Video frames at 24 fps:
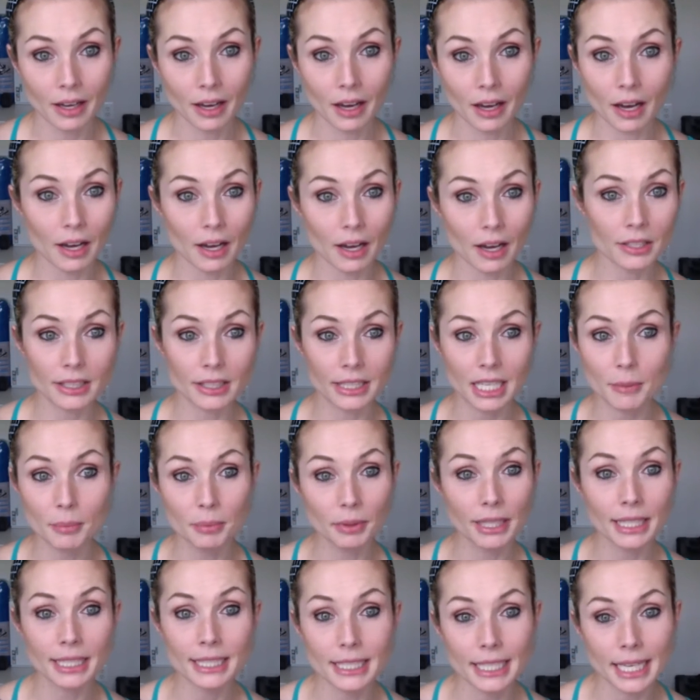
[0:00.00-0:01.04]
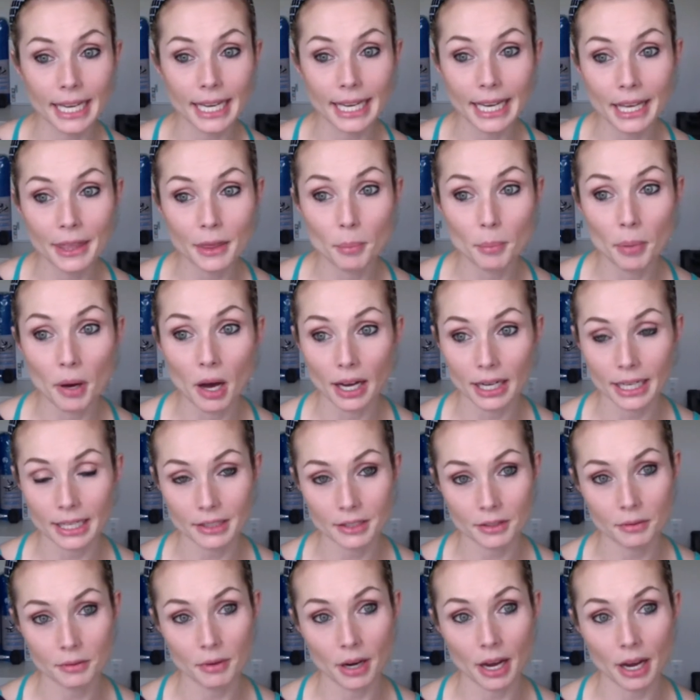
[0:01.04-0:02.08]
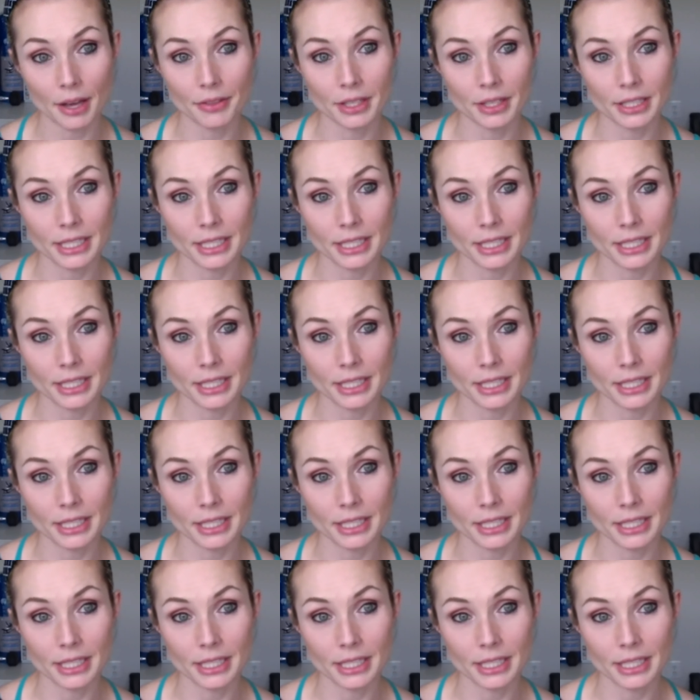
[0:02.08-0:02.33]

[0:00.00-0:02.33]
I'll just keep listening in the pockets throughout the